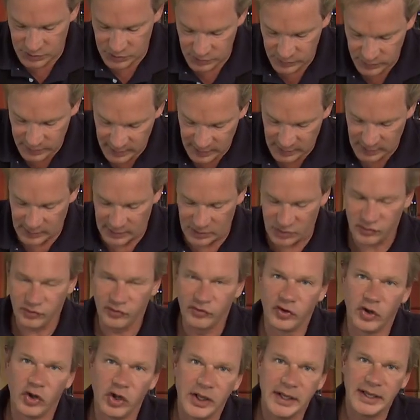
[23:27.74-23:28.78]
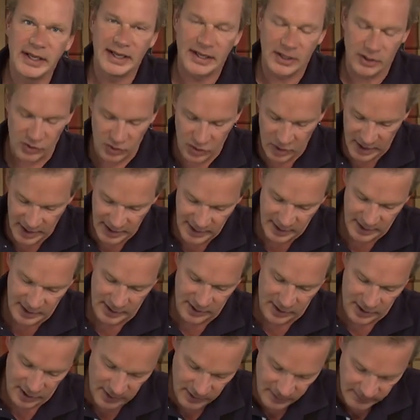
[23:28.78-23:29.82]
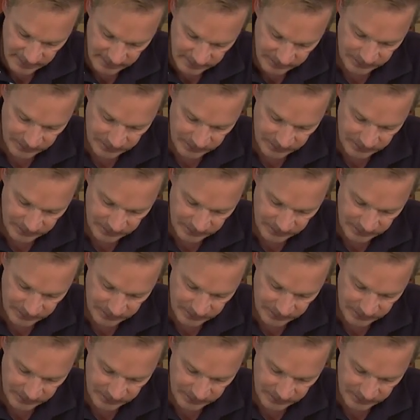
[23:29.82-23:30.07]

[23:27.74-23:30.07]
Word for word: sure that it's fully integrated here.